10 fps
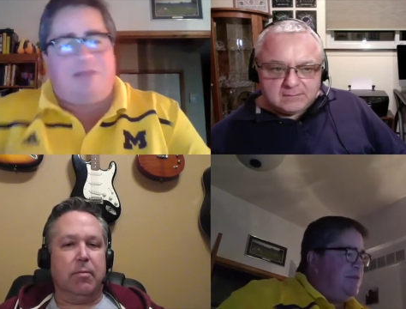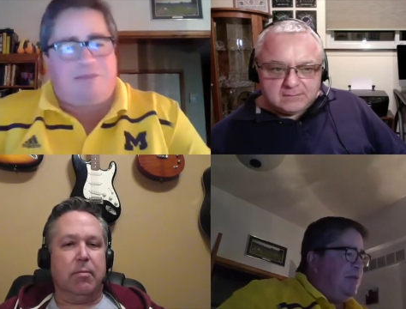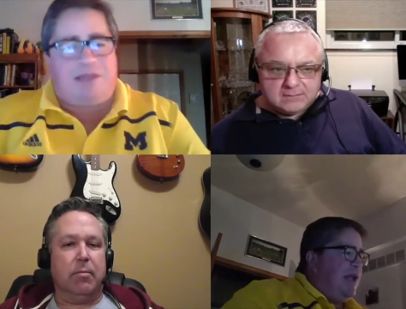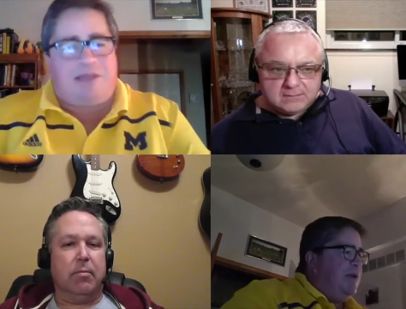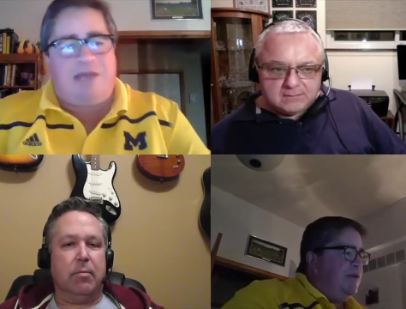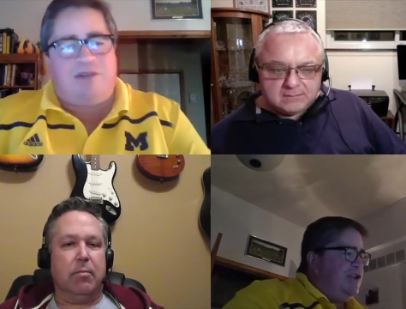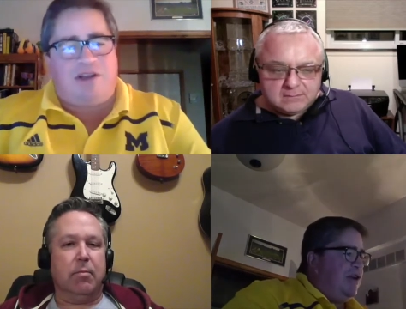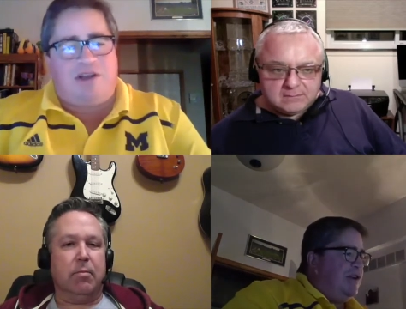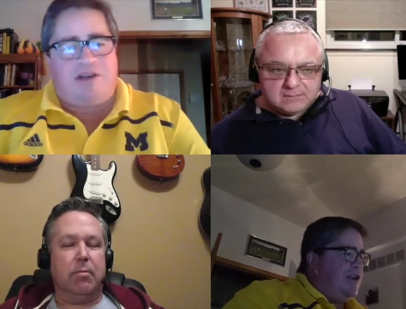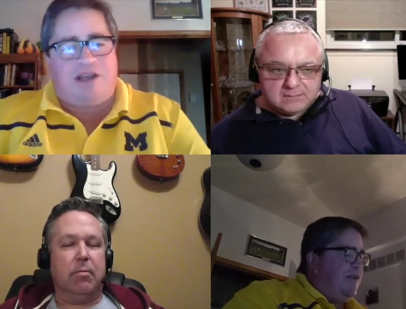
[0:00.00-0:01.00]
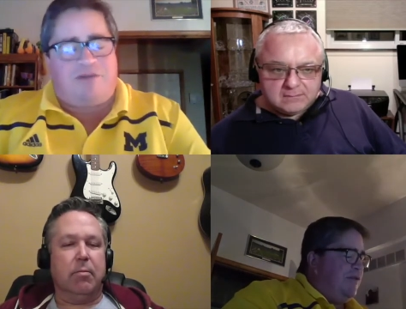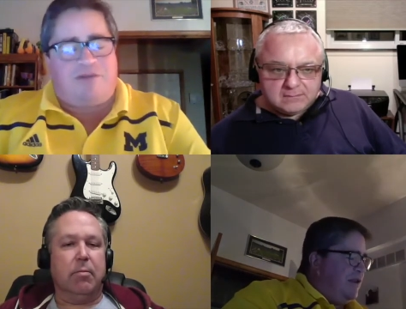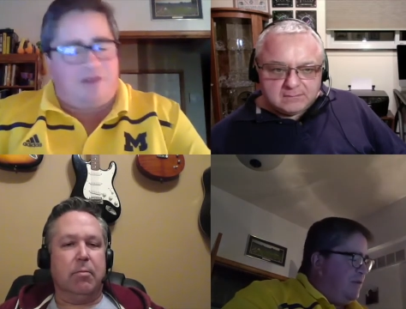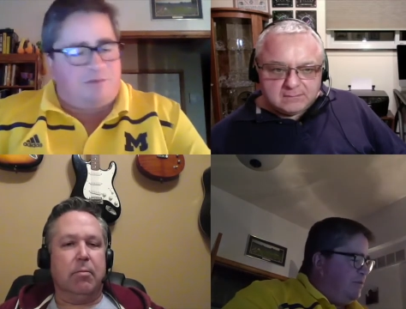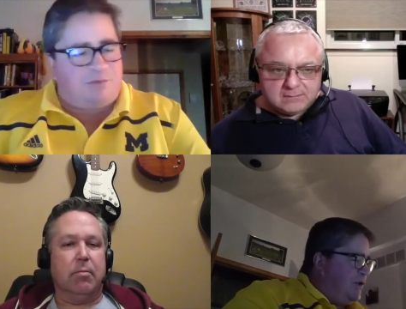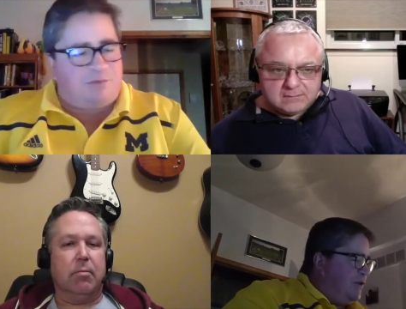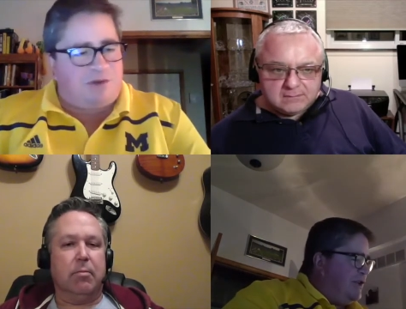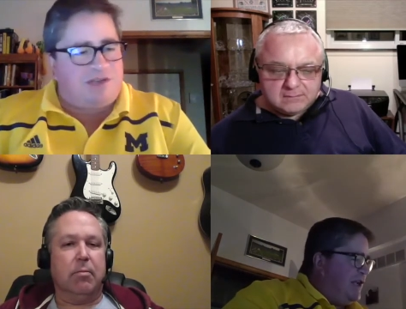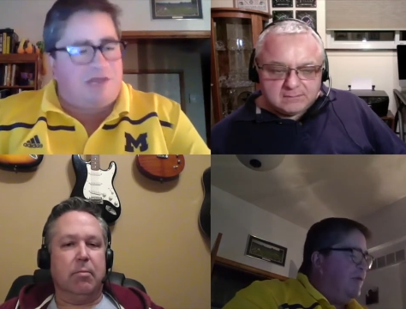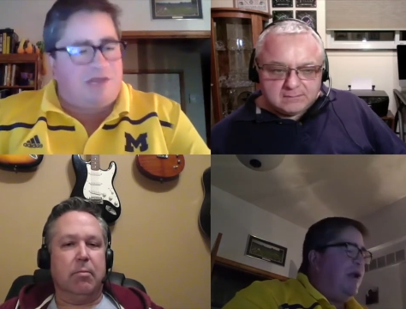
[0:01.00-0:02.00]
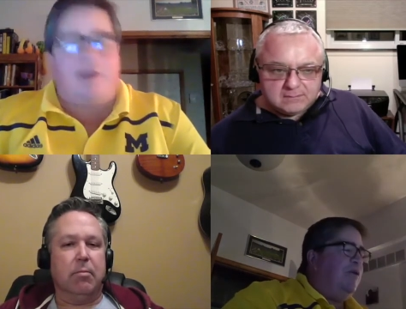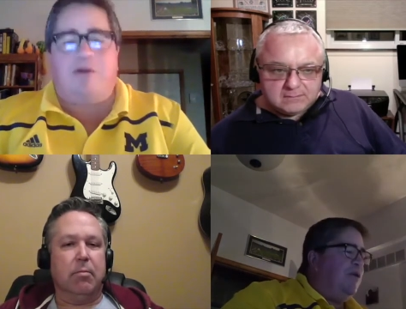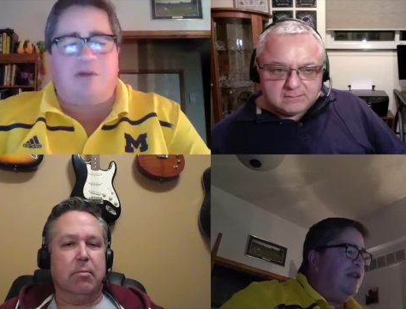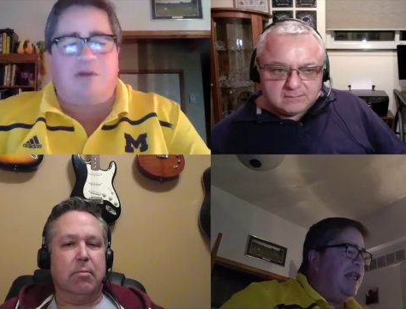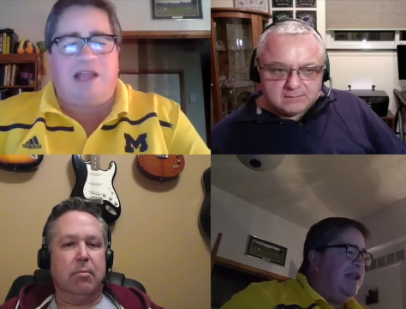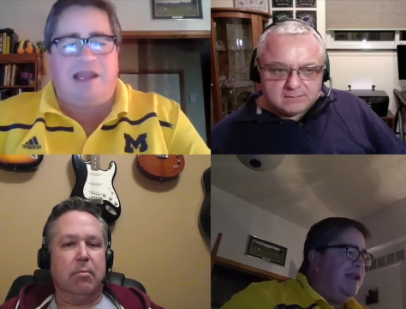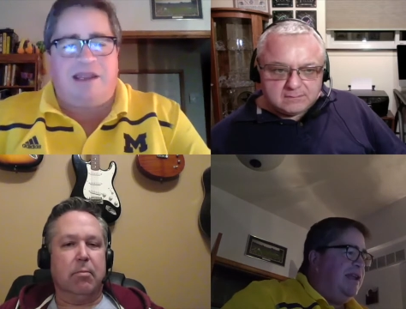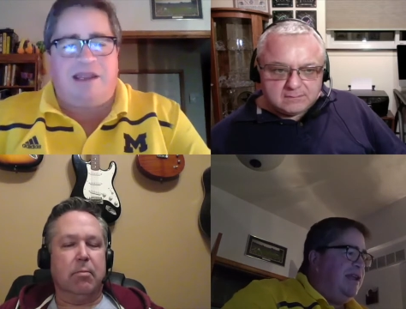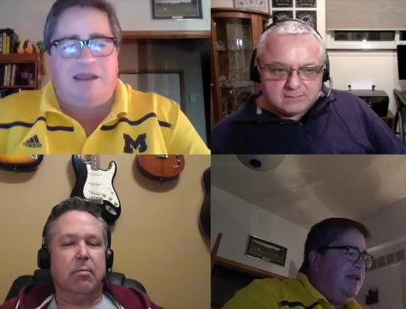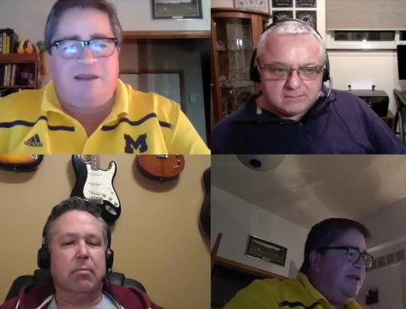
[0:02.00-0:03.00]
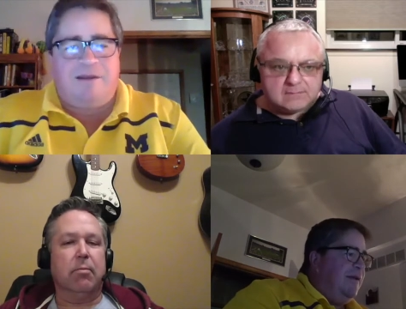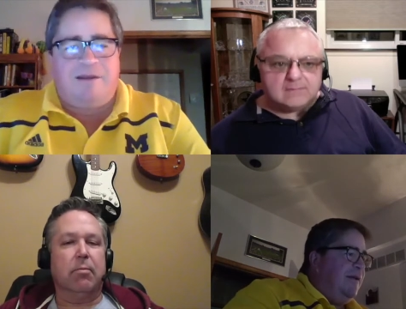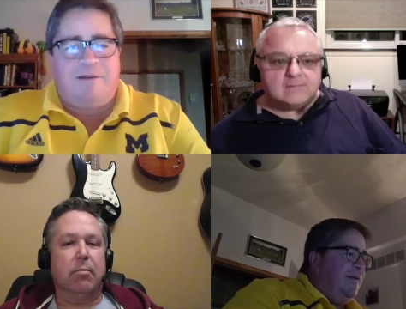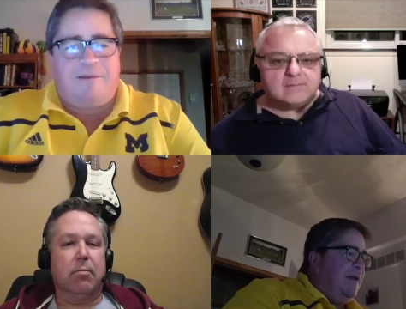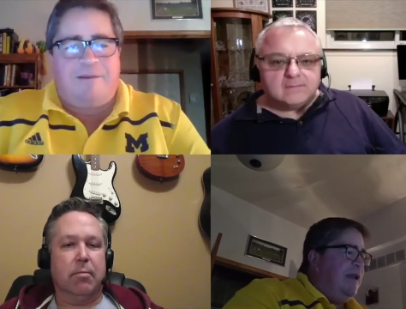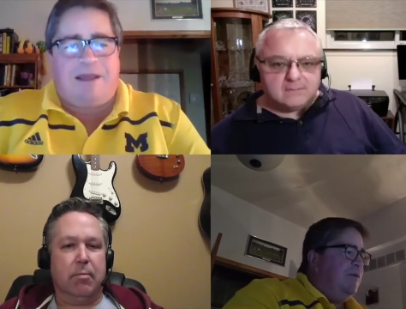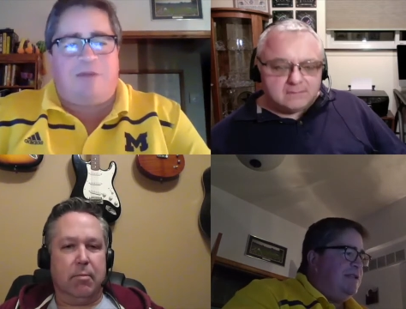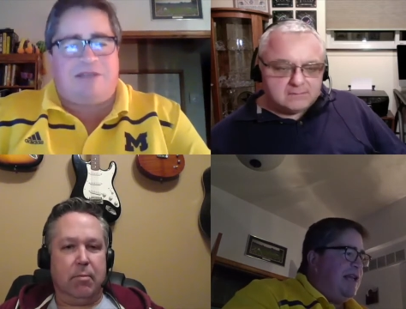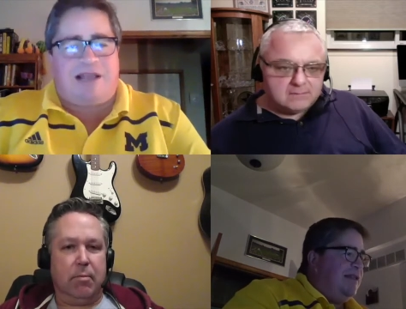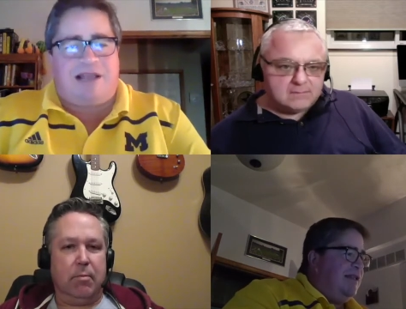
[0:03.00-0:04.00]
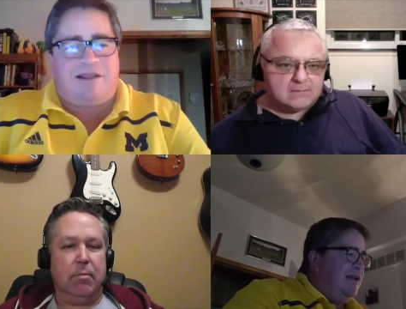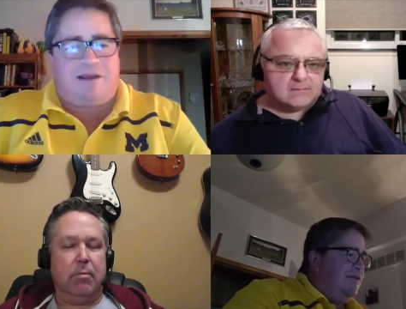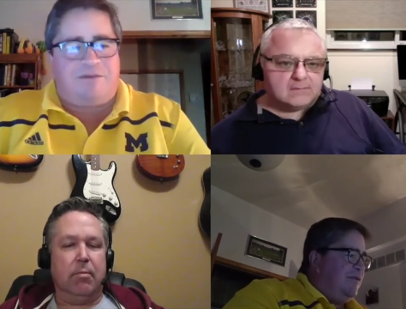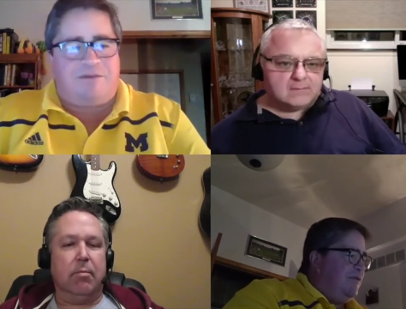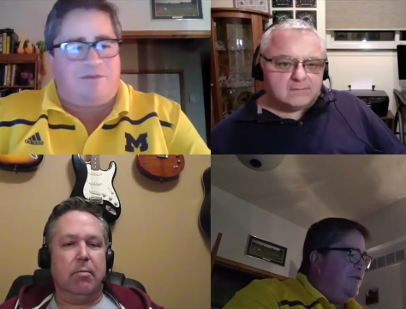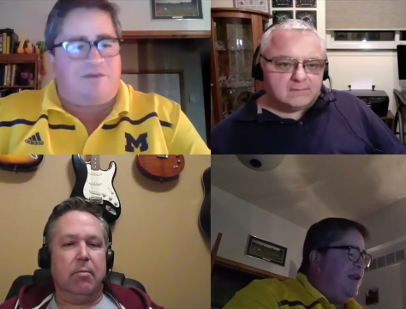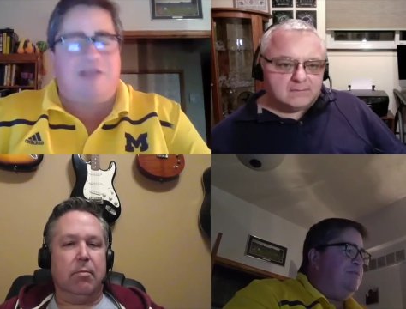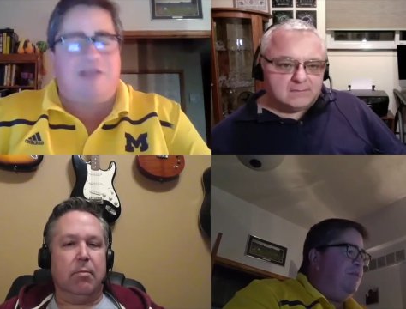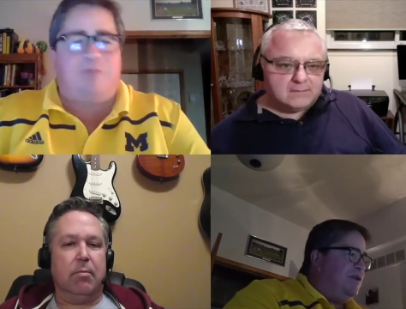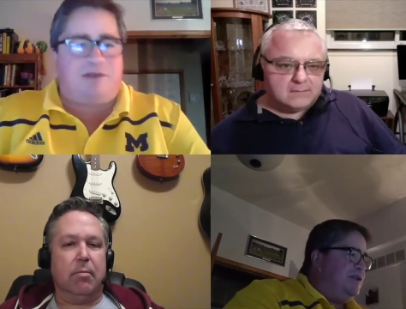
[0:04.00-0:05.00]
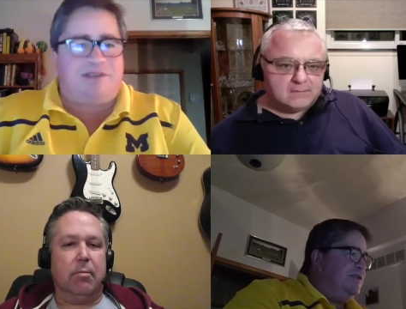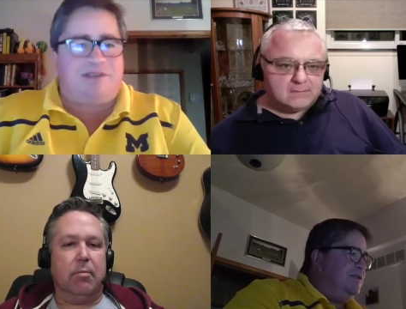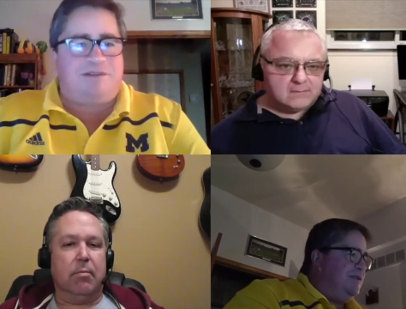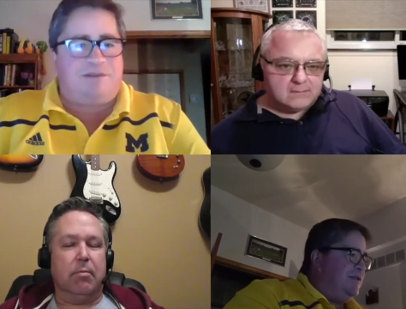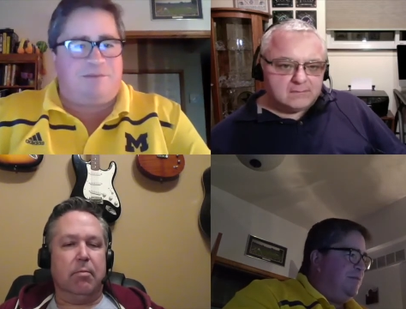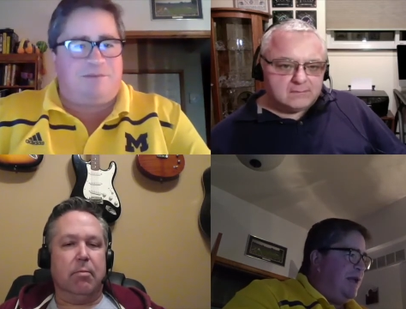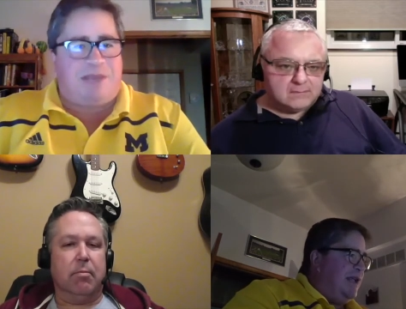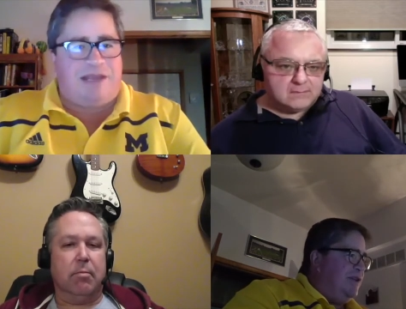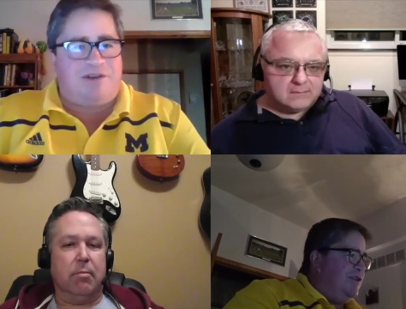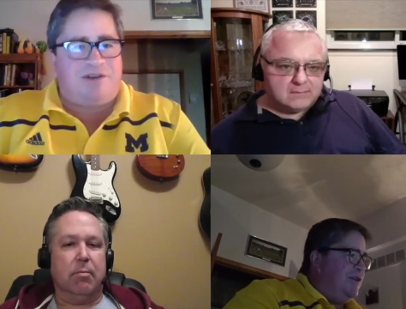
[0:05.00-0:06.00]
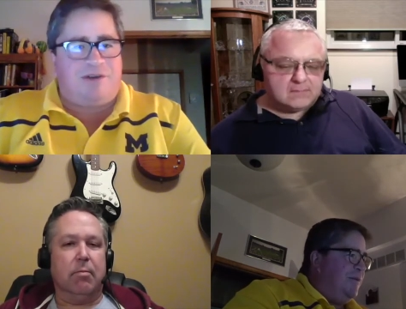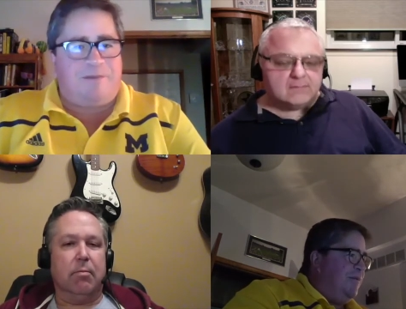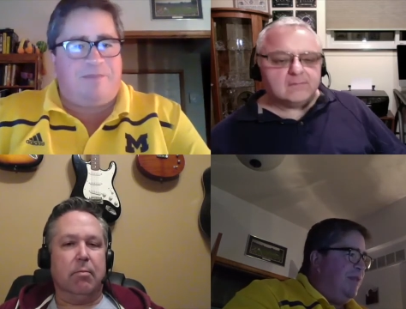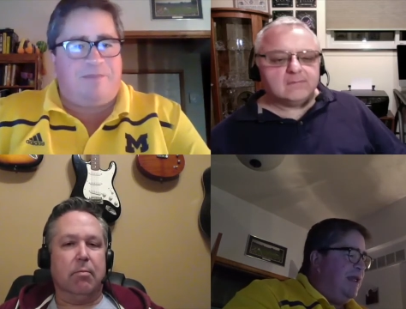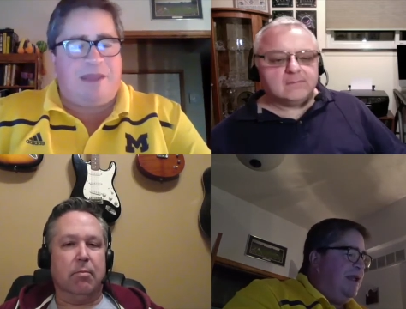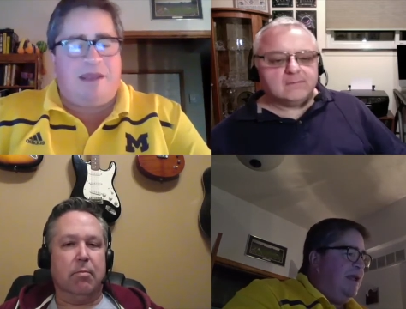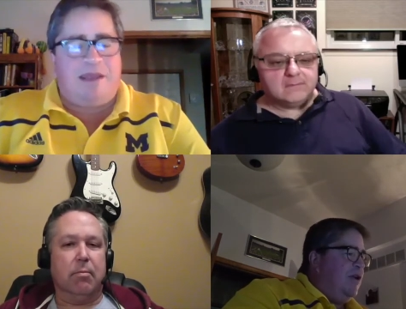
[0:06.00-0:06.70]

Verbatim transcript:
Speaker 1: playing with Jerry Jeff and they're they're singing Railroad Lady, and it was on the Facebook's page. Hmm